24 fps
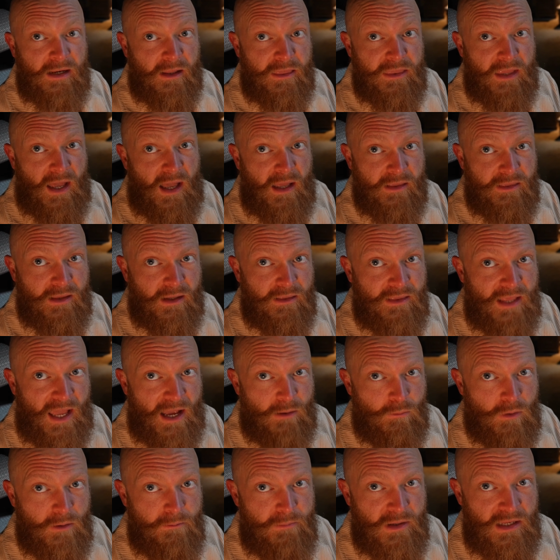of thought
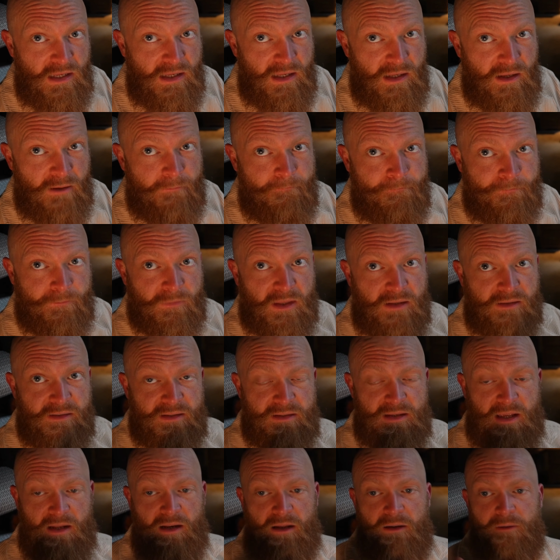that would be,
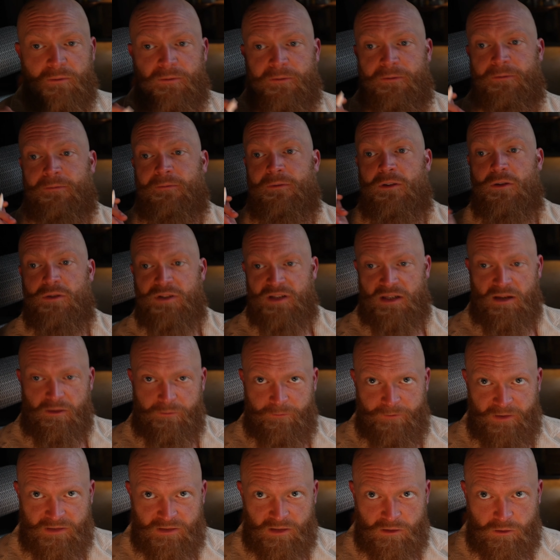instead of using a
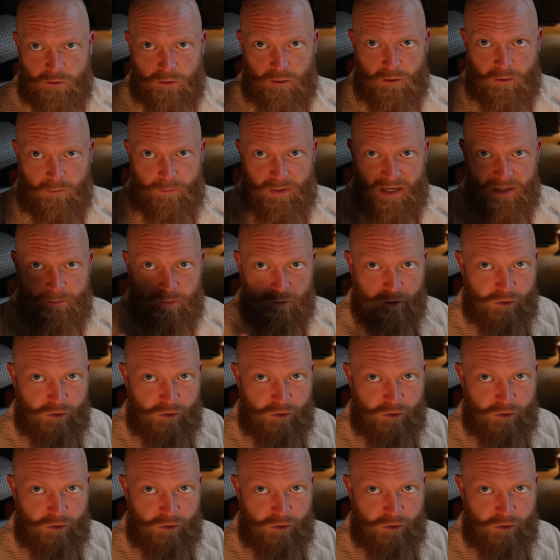physical paper